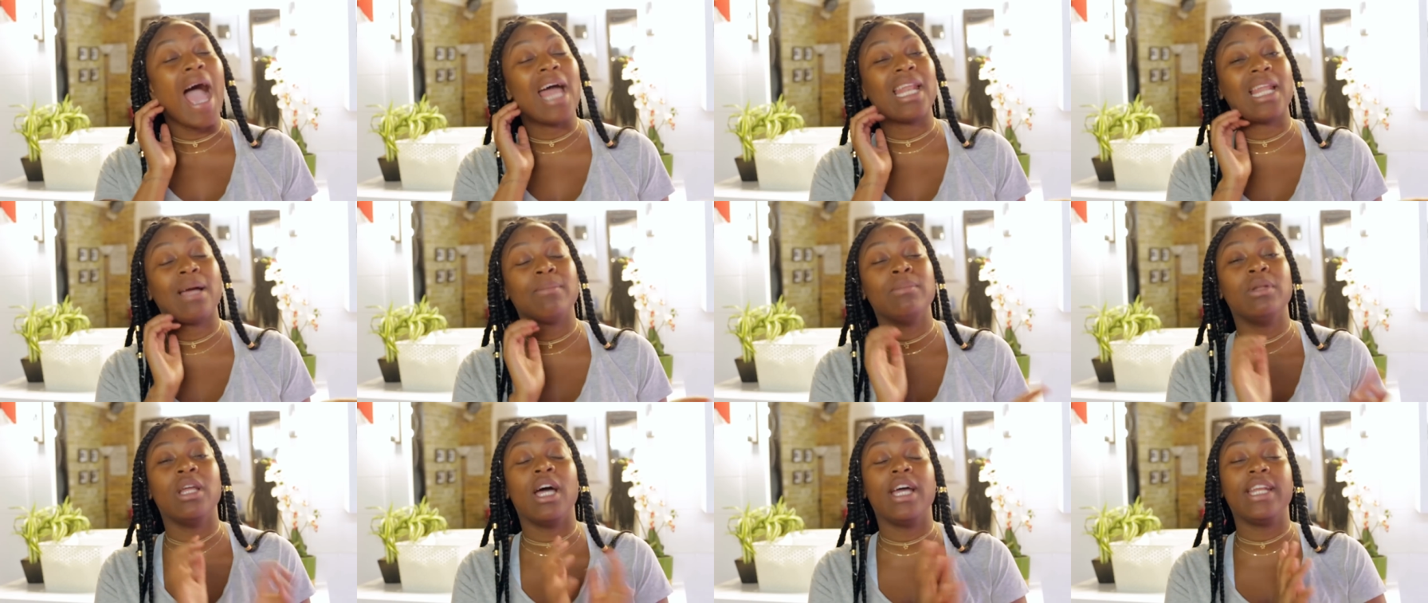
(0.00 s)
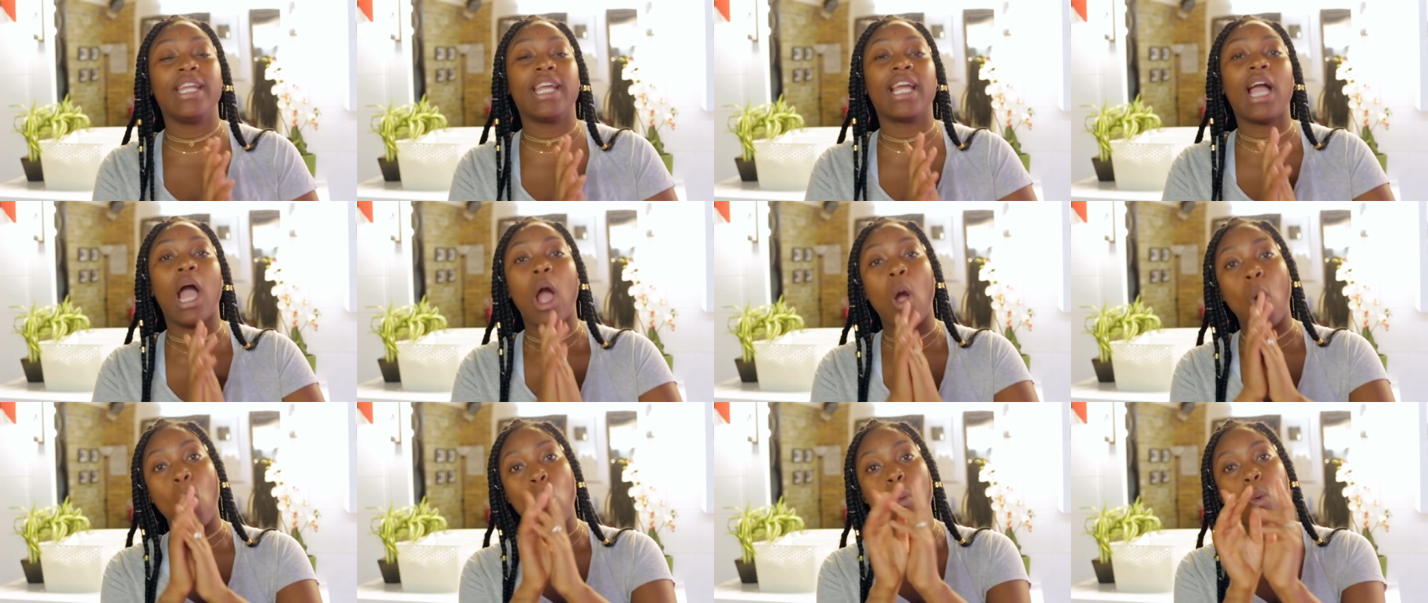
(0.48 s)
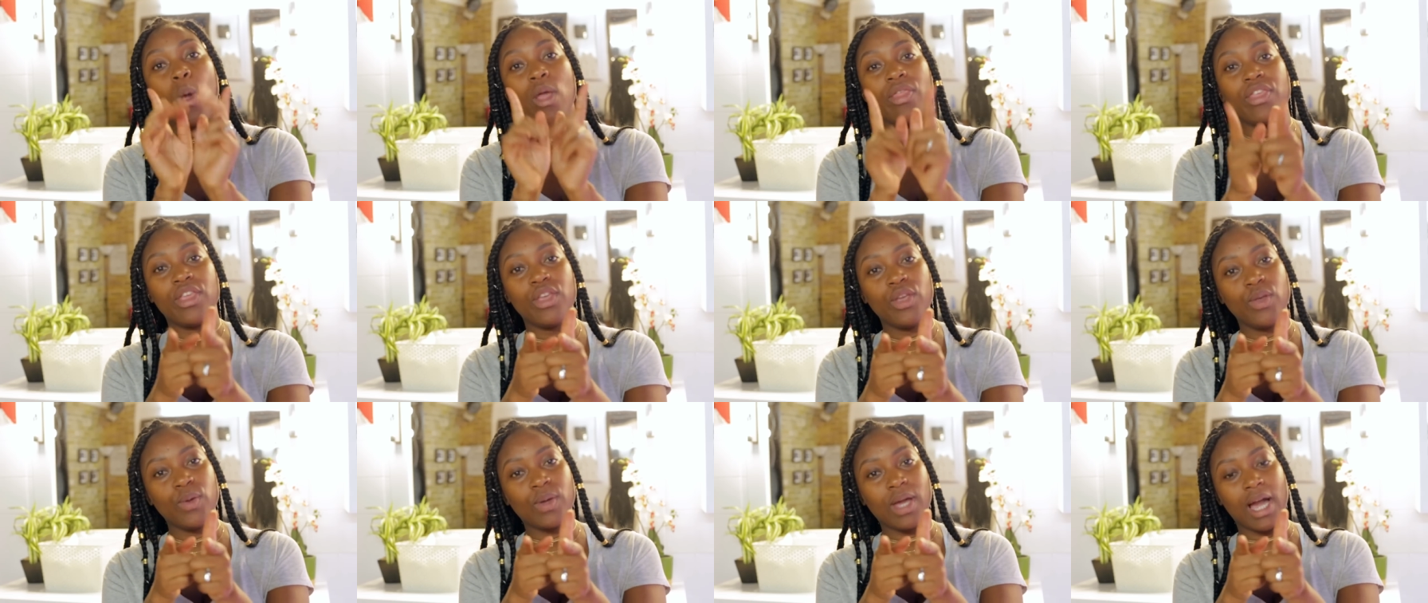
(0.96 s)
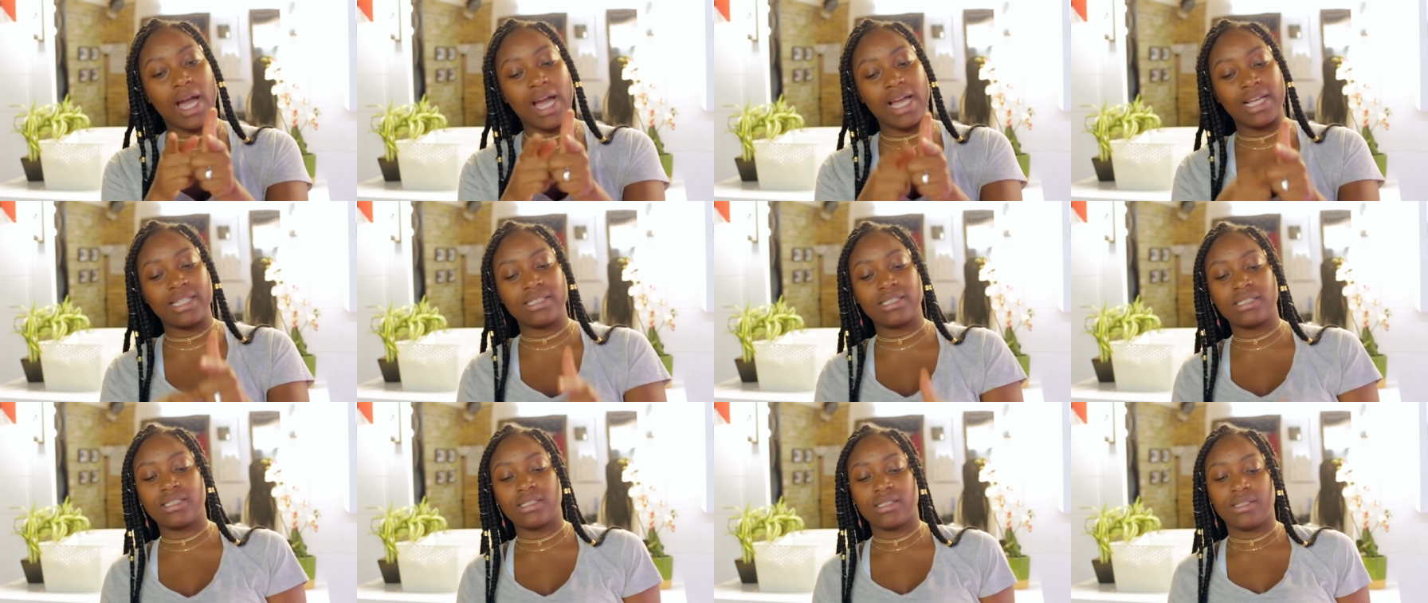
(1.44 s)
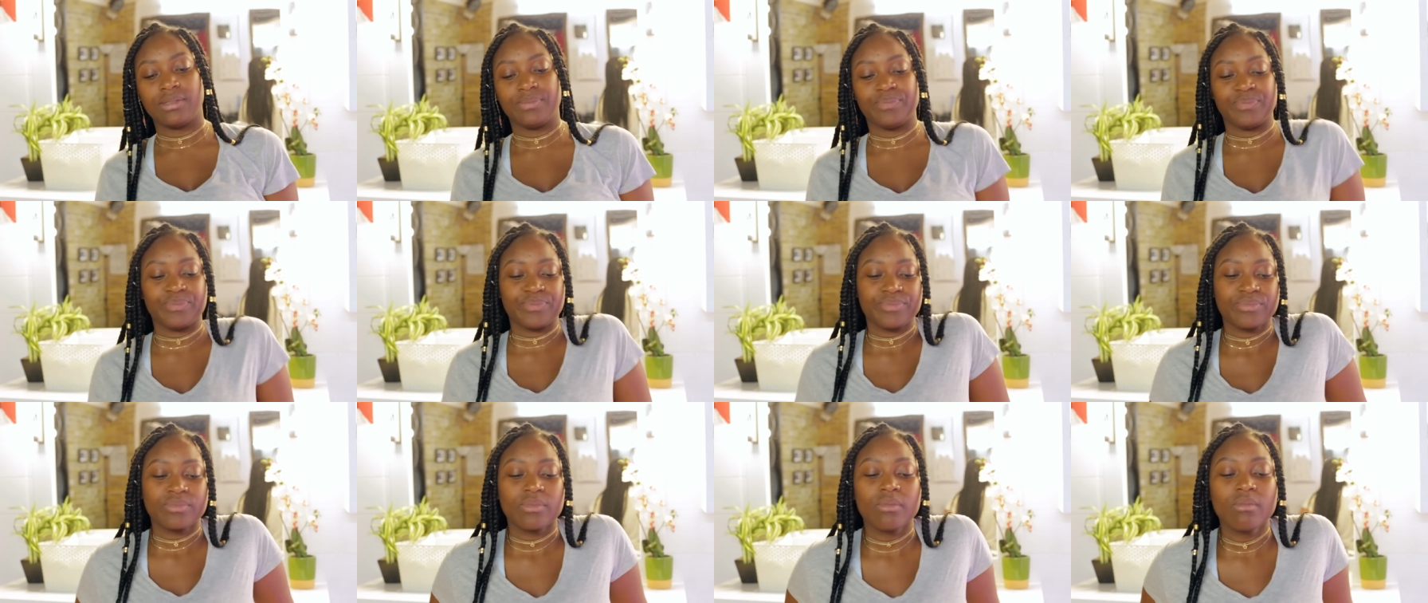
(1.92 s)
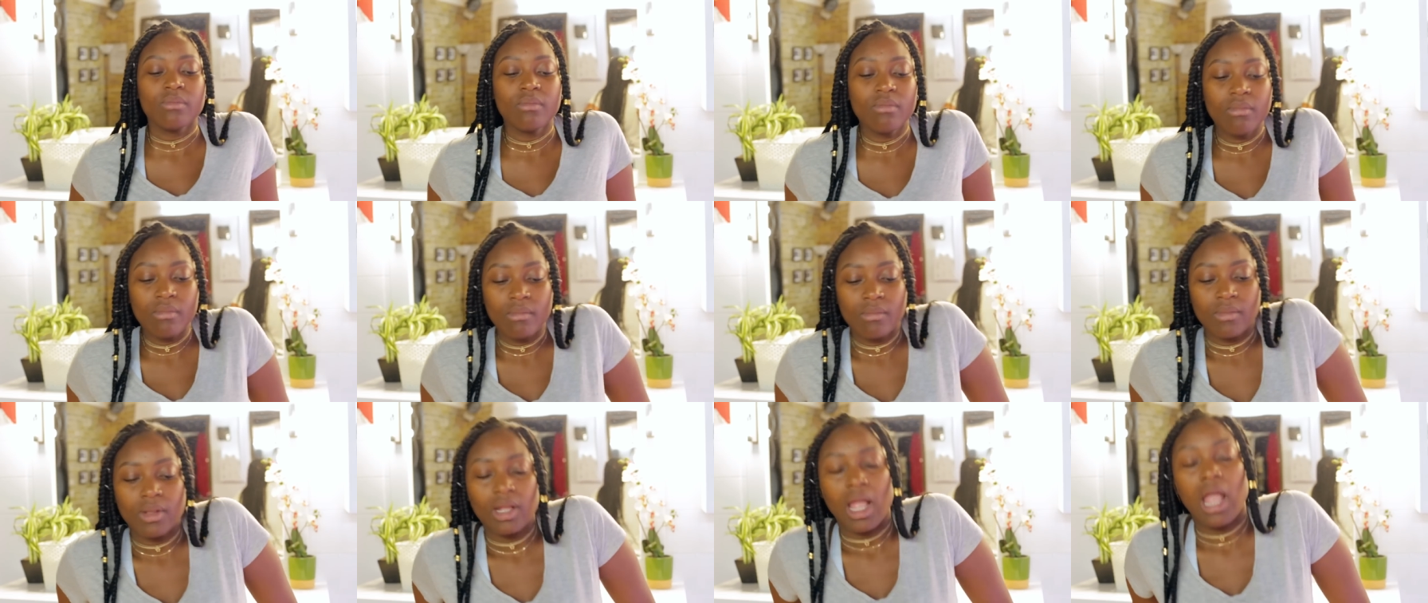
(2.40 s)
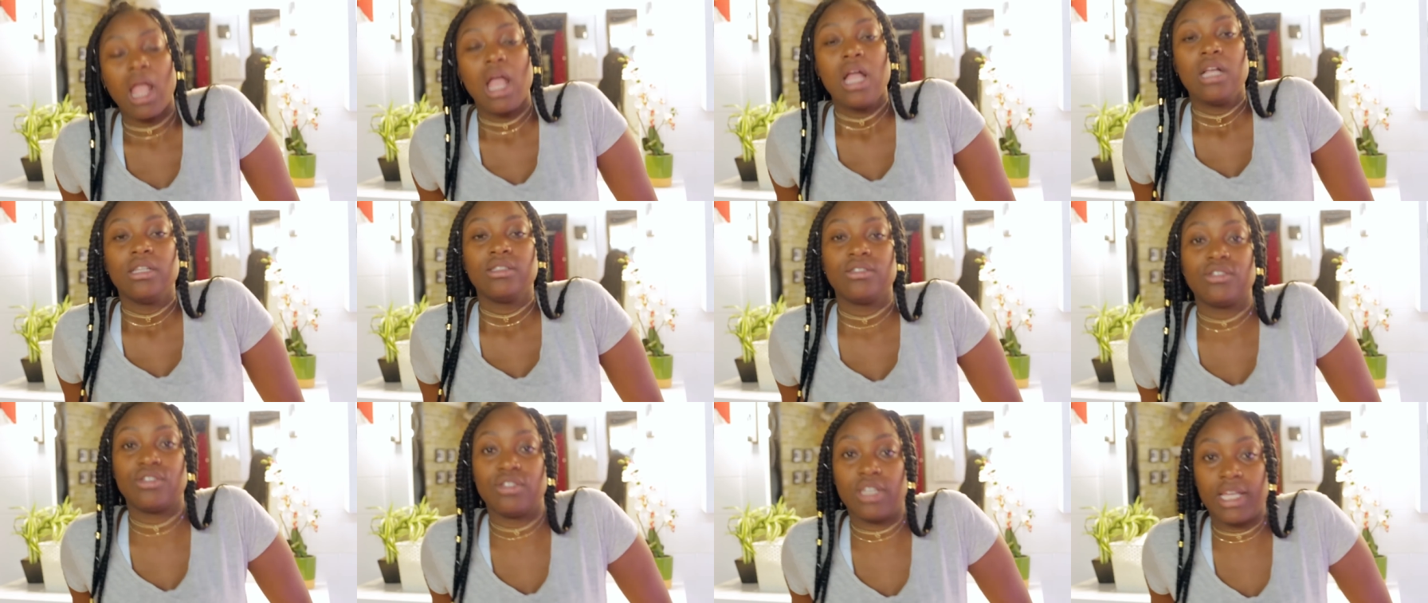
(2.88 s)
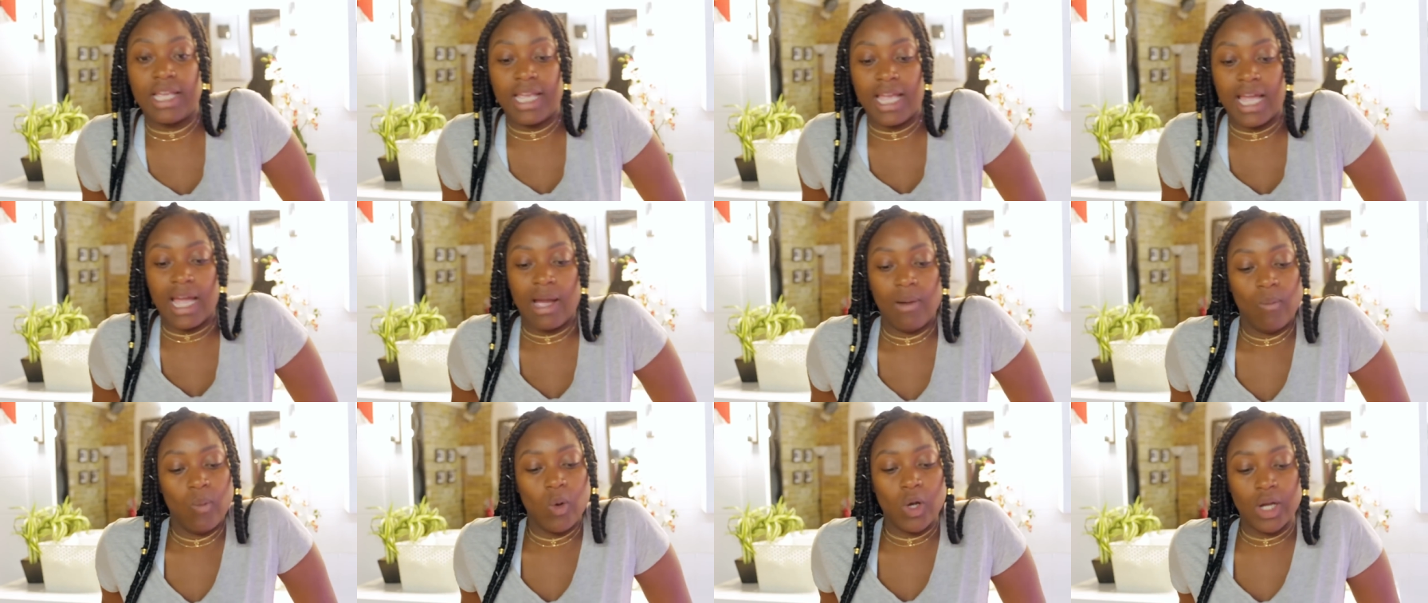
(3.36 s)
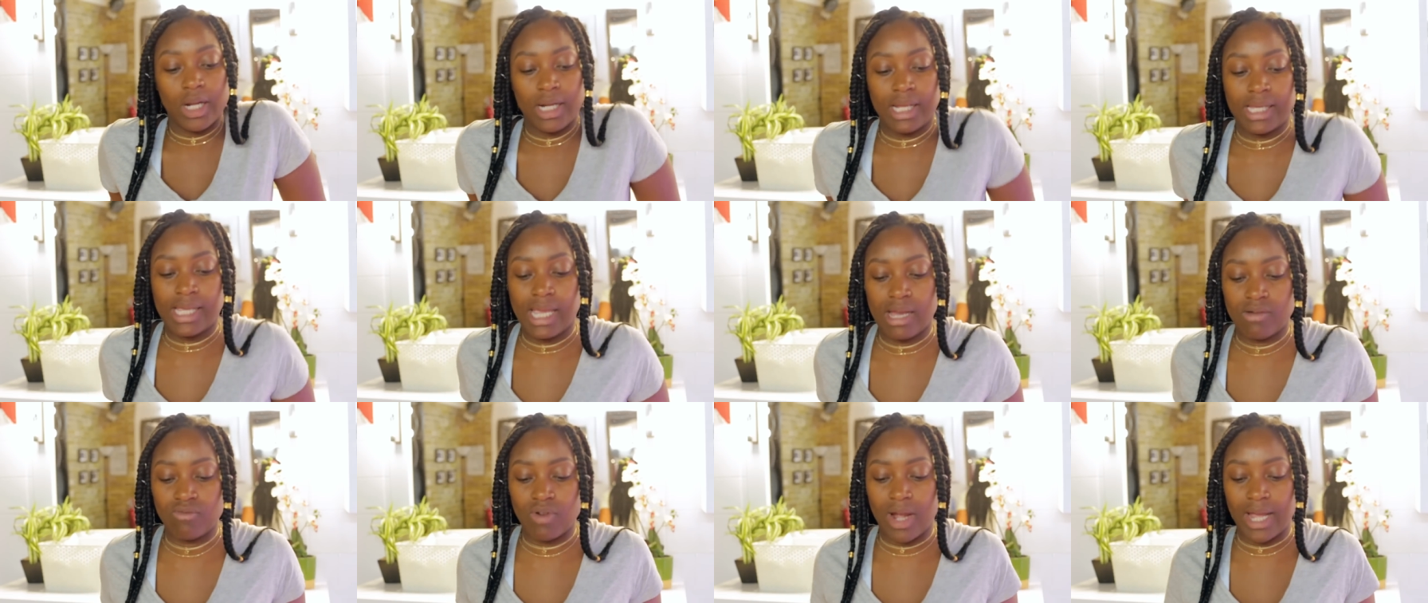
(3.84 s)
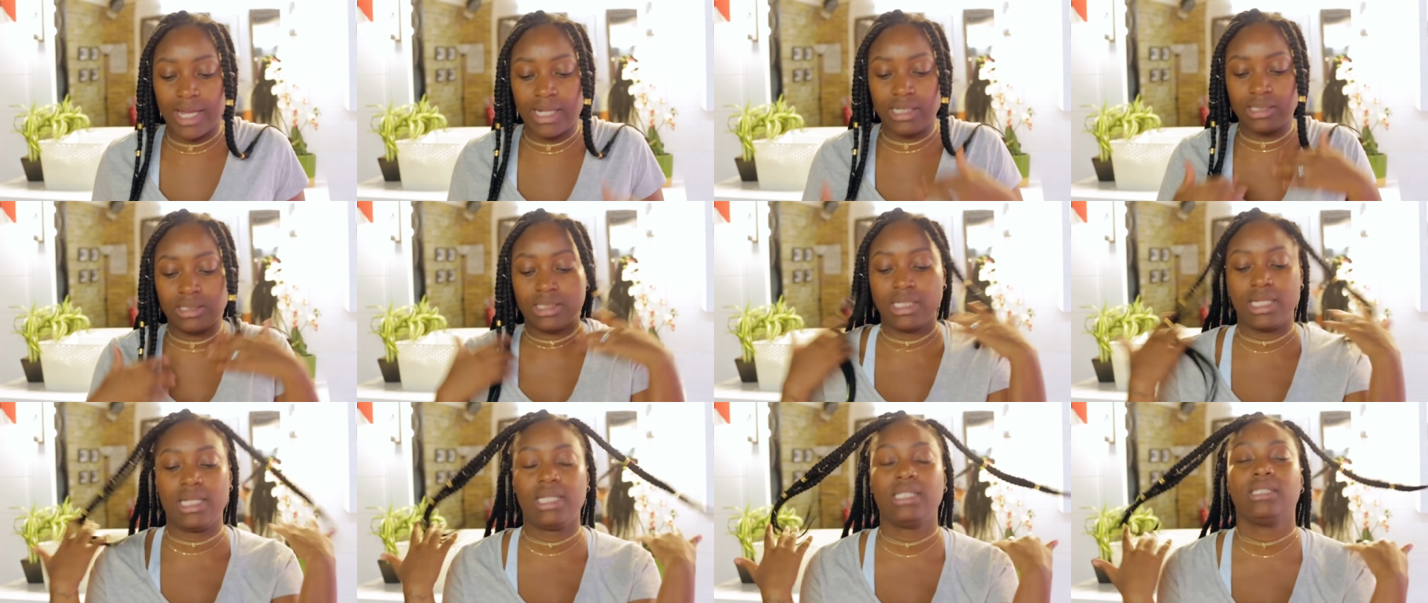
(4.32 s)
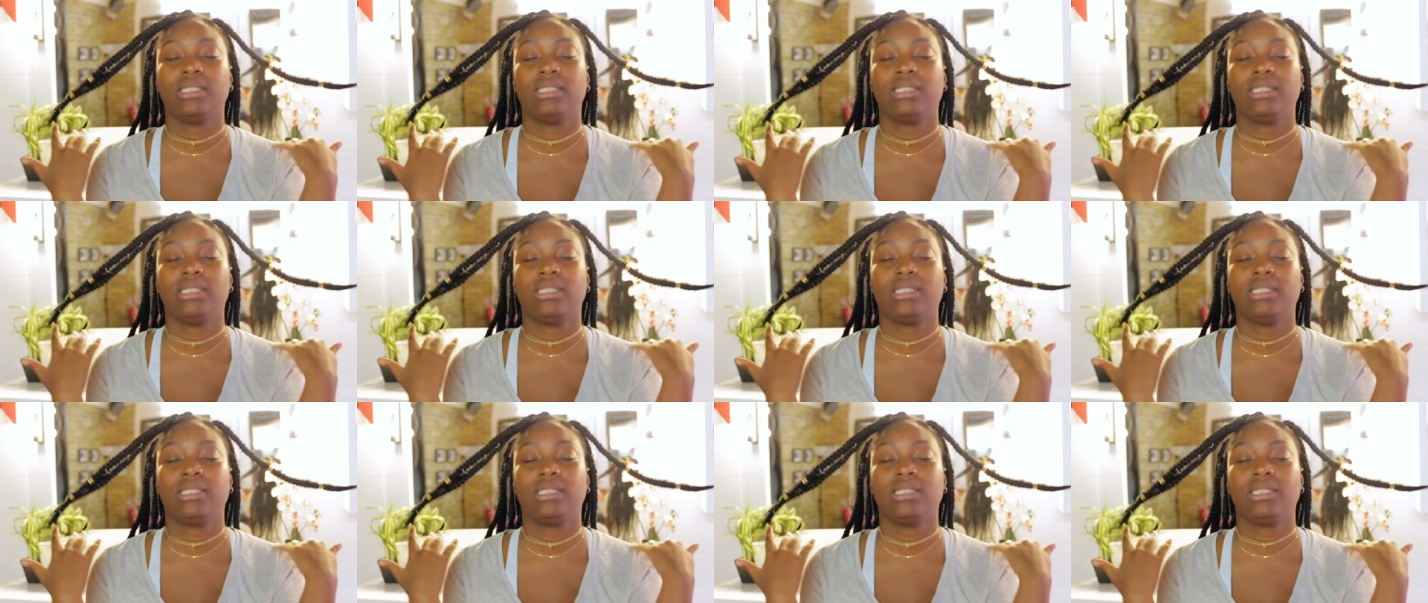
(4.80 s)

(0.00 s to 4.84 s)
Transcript: and I'm learning with you guys. So yeah, we're gonna get right into